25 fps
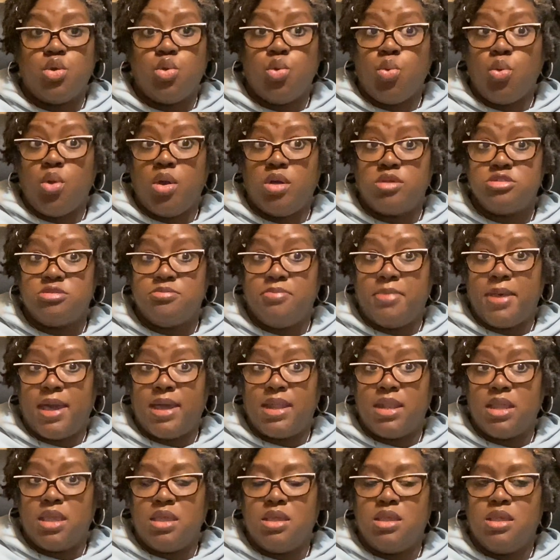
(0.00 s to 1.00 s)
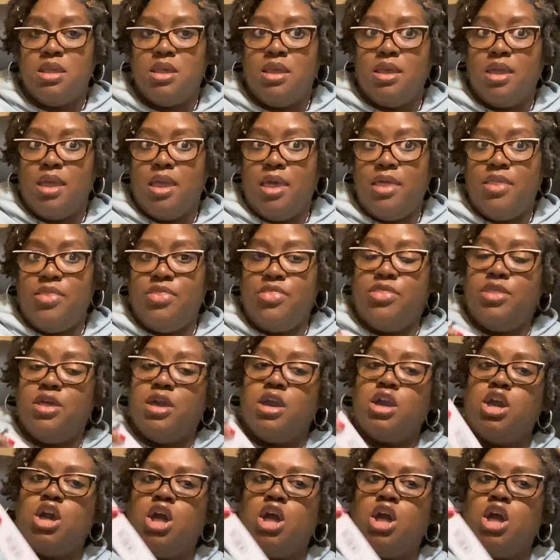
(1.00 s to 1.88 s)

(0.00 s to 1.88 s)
crossbody in the